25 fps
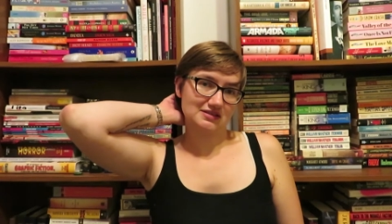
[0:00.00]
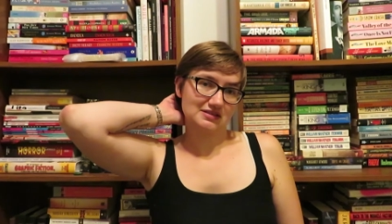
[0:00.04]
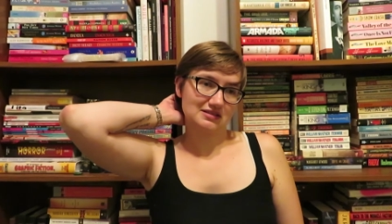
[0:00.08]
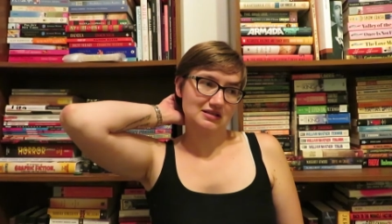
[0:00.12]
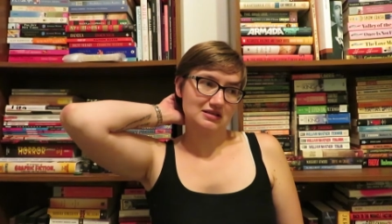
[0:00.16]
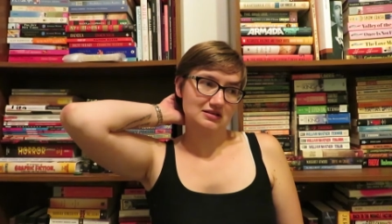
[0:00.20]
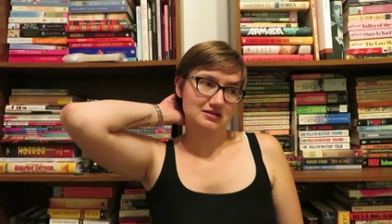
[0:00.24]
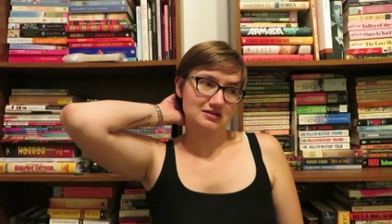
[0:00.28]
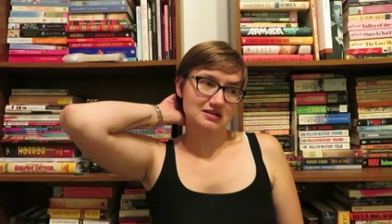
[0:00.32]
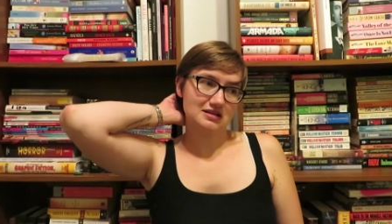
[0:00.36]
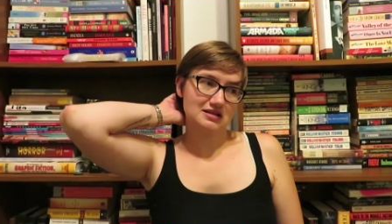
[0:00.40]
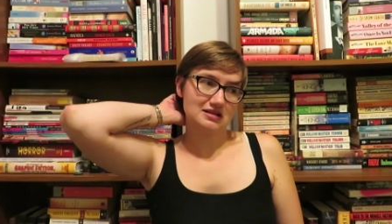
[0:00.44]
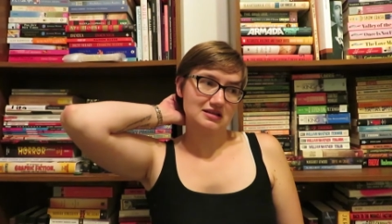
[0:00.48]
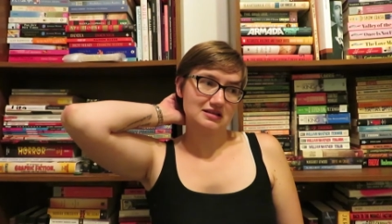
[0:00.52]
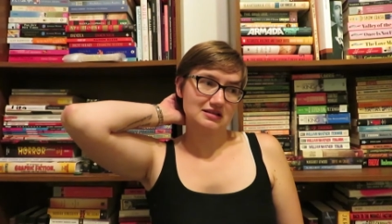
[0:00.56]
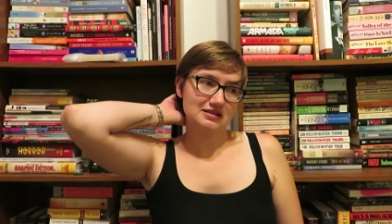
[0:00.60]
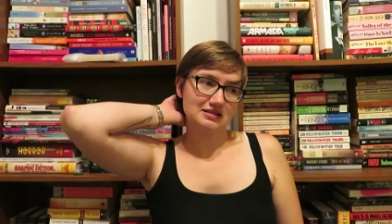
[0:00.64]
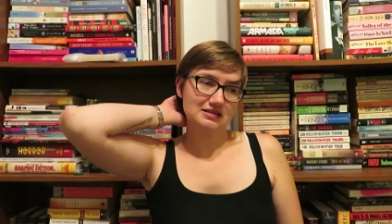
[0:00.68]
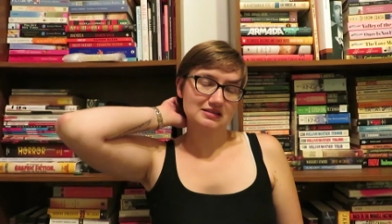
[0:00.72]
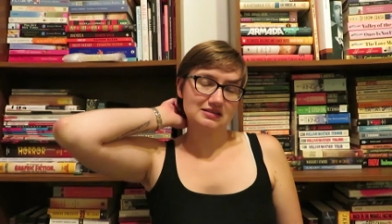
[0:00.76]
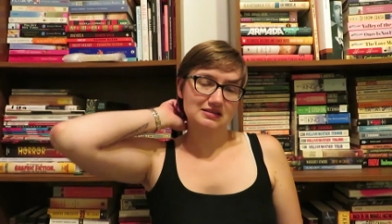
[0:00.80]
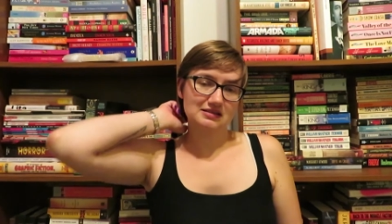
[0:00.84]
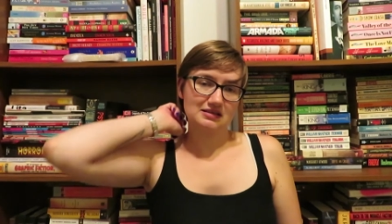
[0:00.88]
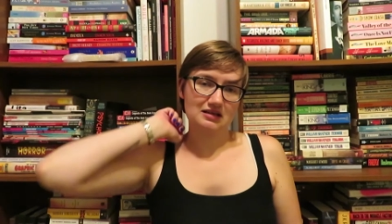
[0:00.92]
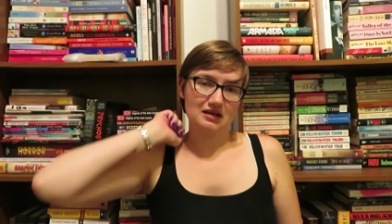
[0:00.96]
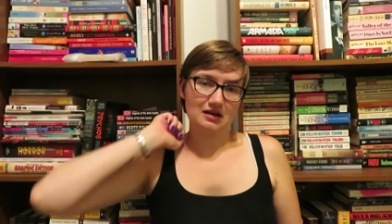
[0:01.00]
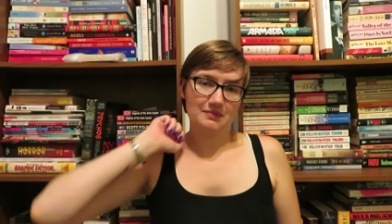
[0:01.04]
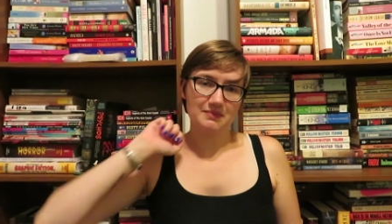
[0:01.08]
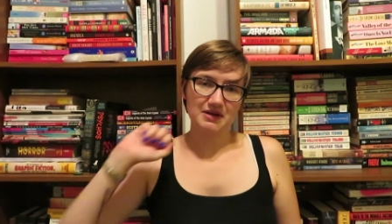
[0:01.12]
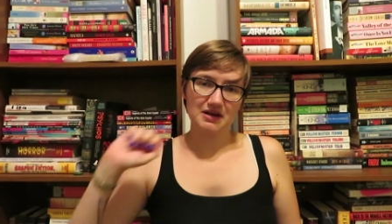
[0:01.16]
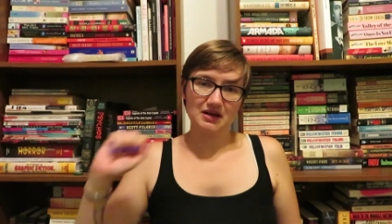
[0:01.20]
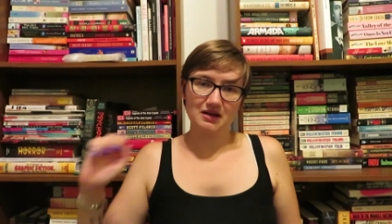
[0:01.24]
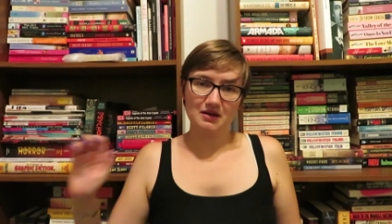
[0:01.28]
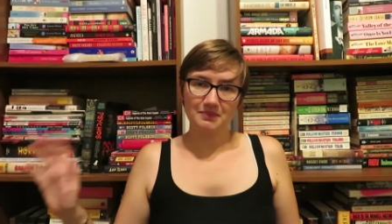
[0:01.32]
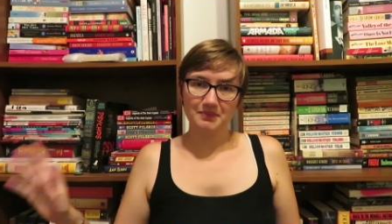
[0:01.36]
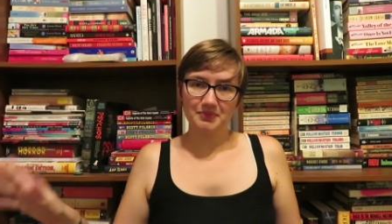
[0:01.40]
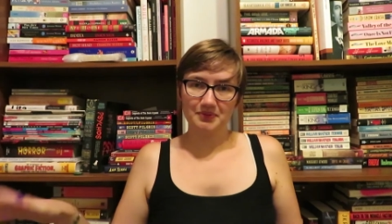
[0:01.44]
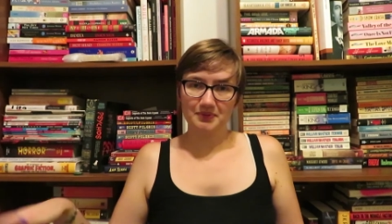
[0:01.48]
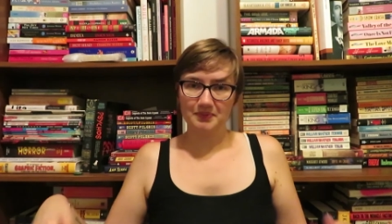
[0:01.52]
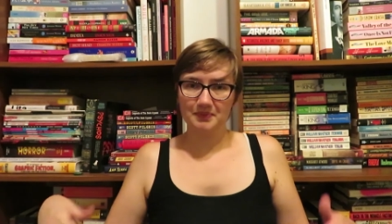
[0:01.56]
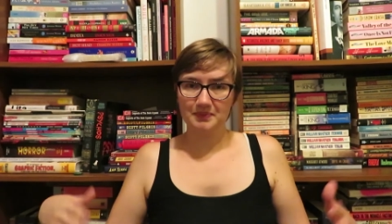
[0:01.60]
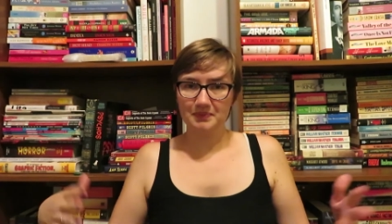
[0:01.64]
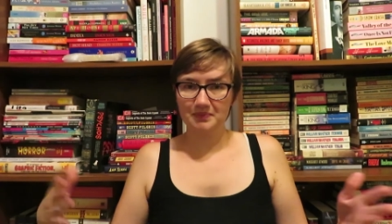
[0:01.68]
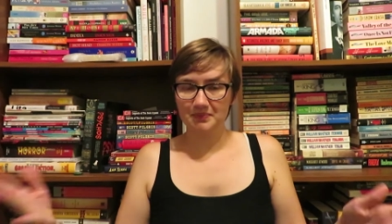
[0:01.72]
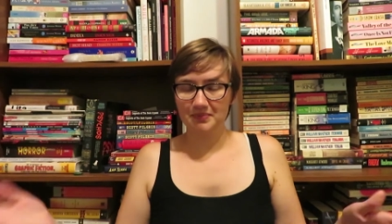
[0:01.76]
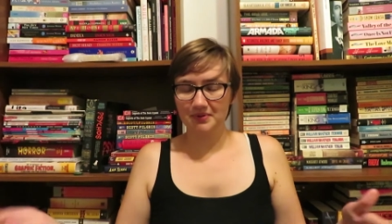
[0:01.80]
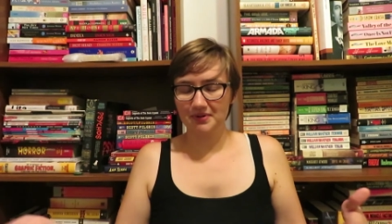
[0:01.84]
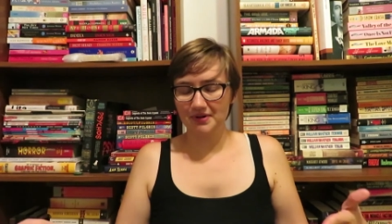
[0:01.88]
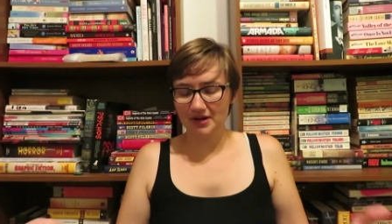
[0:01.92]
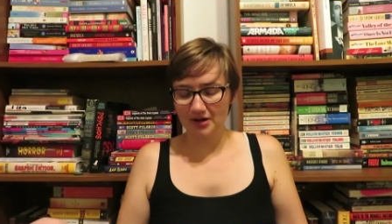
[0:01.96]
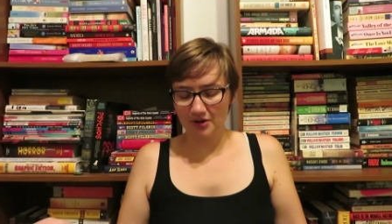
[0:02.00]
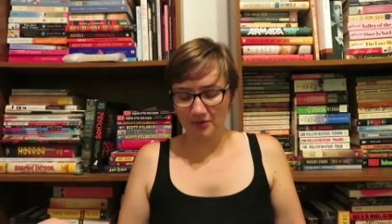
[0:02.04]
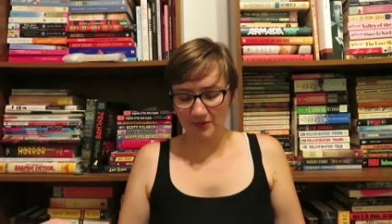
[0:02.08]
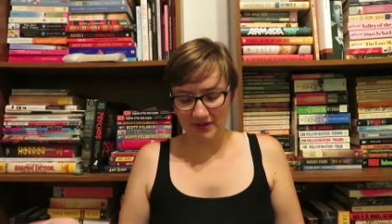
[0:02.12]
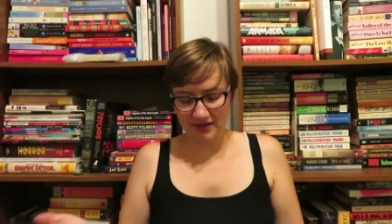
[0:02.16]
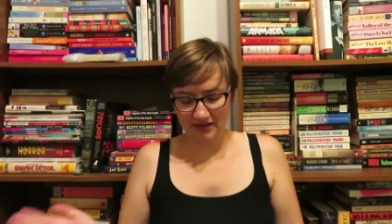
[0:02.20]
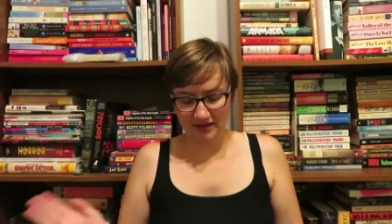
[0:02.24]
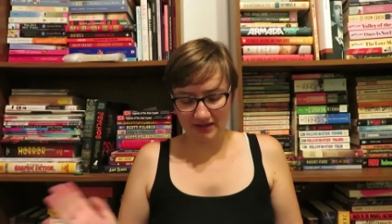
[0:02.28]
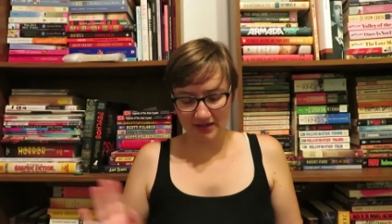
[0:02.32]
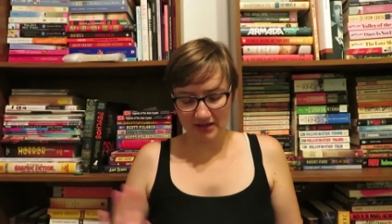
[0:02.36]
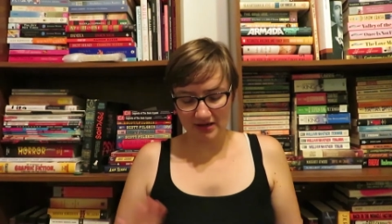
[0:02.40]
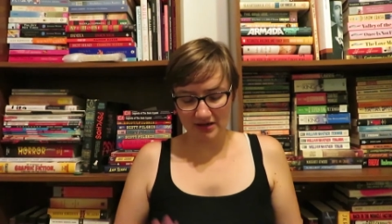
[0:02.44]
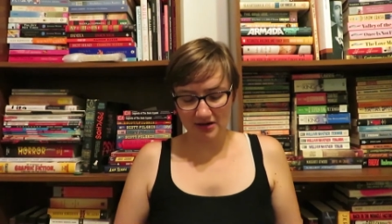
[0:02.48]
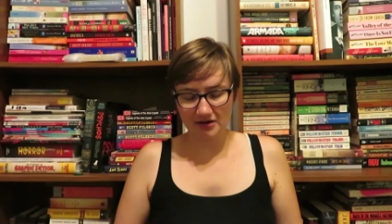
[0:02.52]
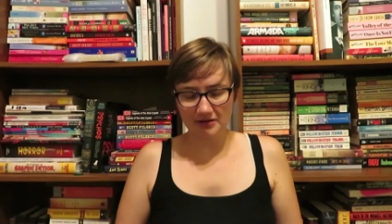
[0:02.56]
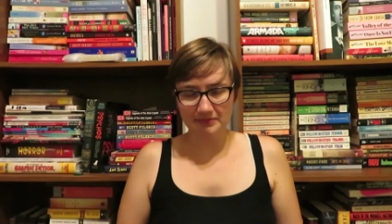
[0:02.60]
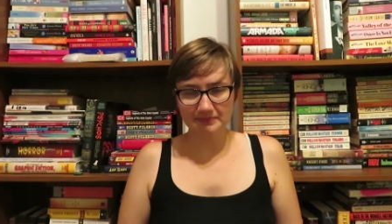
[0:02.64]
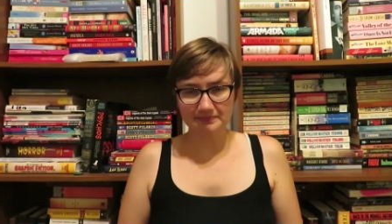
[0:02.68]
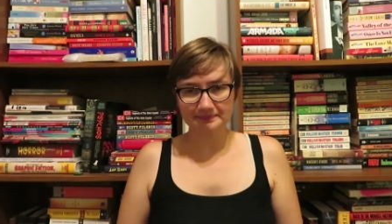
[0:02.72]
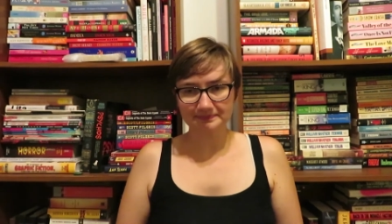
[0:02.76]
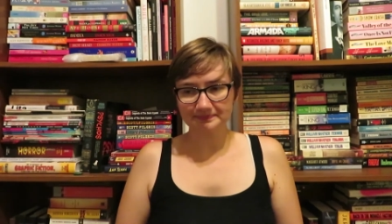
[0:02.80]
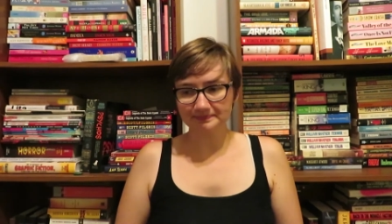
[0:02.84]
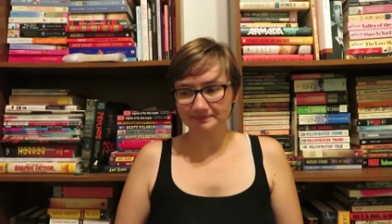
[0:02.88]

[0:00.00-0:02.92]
series coming up pretty quick here.